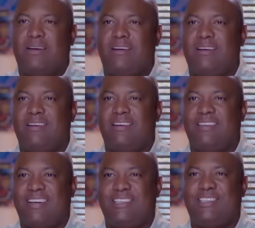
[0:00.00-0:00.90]
And
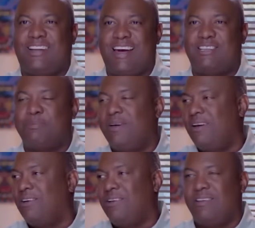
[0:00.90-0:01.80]
you think she likes
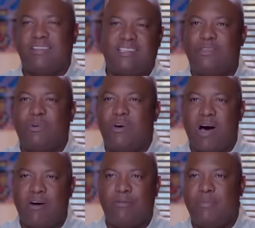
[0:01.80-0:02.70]
me, or you think she would
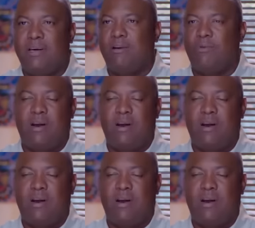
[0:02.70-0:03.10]
go out with me, or